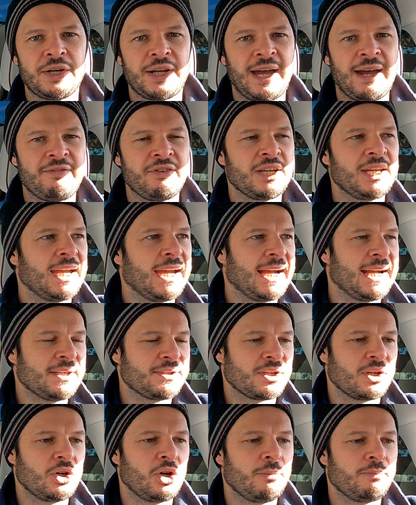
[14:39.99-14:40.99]
and having it
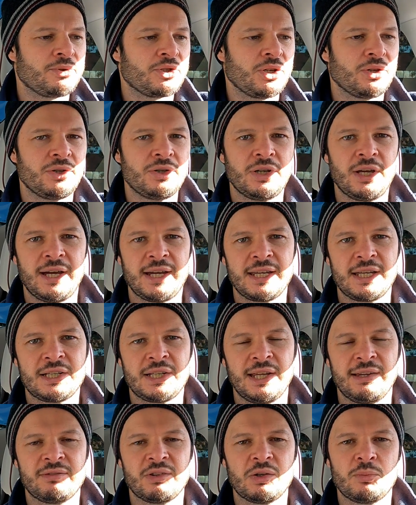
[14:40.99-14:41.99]
as an option uh, in
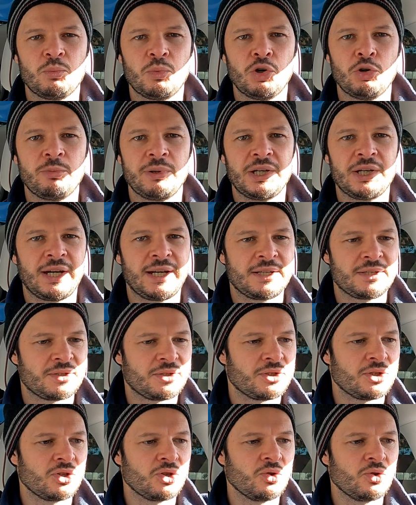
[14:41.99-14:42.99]
Cleveland will be
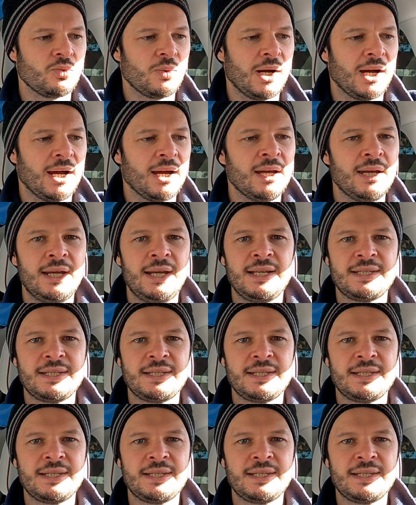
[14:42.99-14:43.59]
nice to uh,